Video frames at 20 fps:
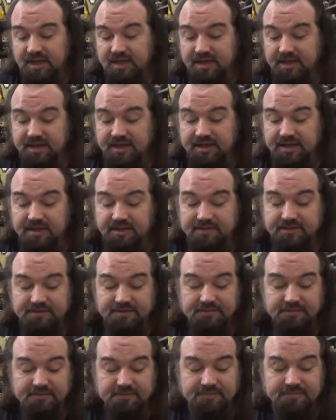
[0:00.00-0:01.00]
It's
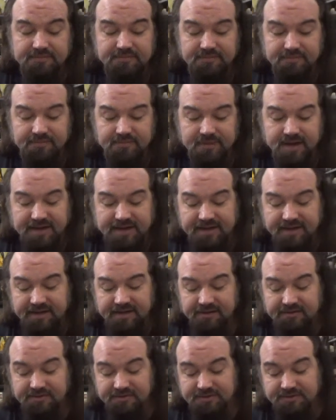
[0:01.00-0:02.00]
the
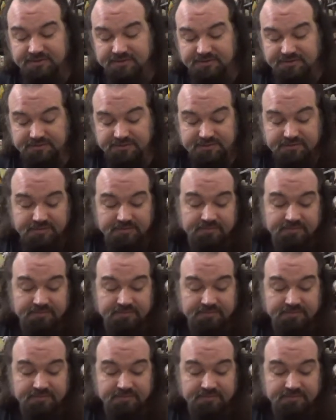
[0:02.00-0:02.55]
Wrecking Crew.